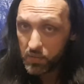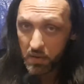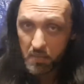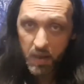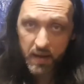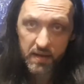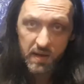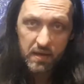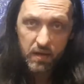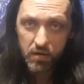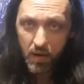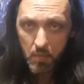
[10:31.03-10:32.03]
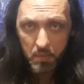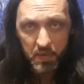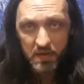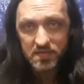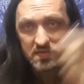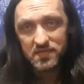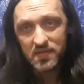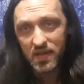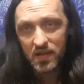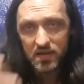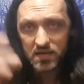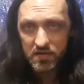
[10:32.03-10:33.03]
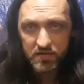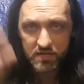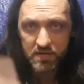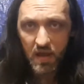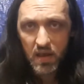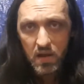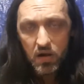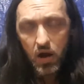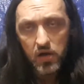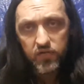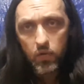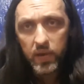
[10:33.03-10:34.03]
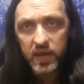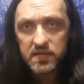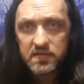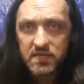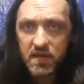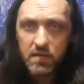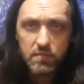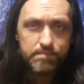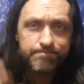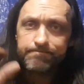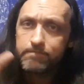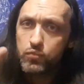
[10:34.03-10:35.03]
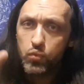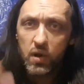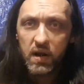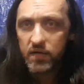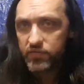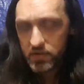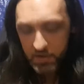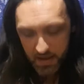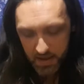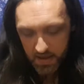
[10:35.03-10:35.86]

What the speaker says: When I'm hiking, I'll grab a piece of steak and I'll just carve away at the steak. Whatever.